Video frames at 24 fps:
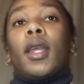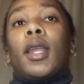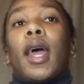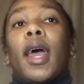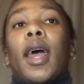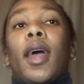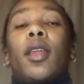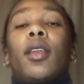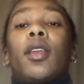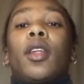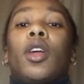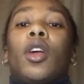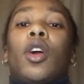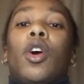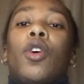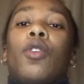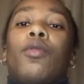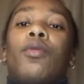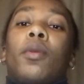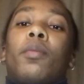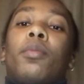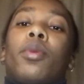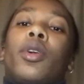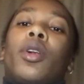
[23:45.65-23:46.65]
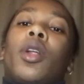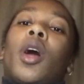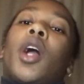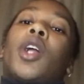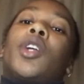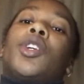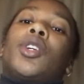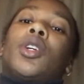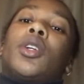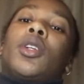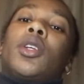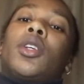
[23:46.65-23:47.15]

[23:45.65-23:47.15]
handing over production